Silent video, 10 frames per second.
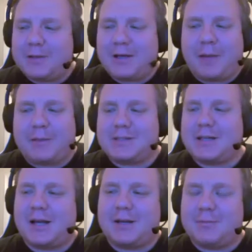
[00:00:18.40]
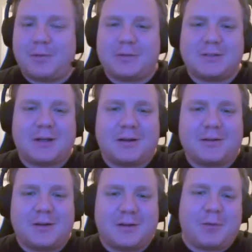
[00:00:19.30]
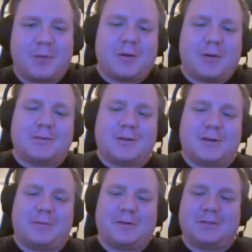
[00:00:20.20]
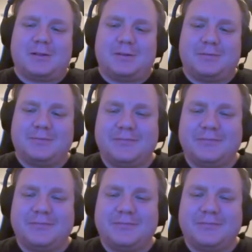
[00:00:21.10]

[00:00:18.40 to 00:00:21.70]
I'm excited, bro. I'm excited to talk about what we got to talk about tonight.